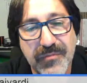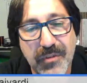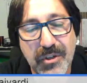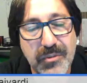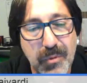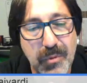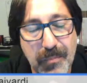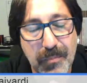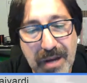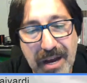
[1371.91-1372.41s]

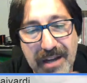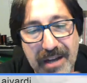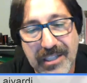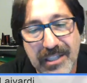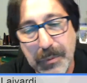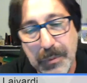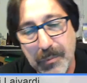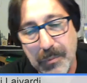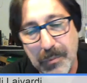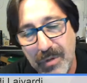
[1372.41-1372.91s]
First
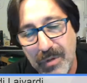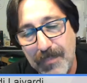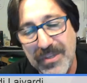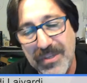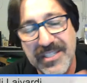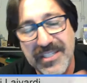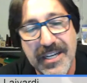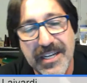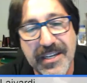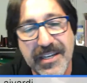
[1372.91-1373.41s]
Robotics. We were
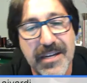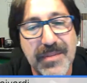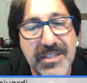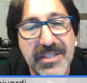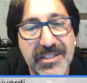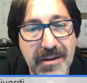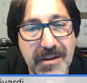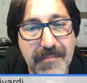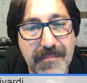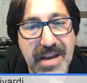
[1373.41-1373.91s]
representing them
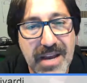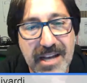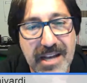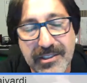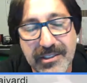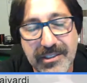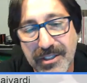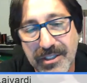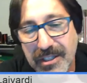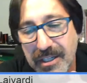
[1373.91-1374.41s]
as an
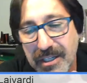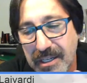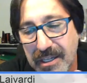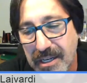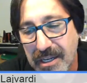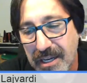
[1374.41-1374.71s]
ambassador.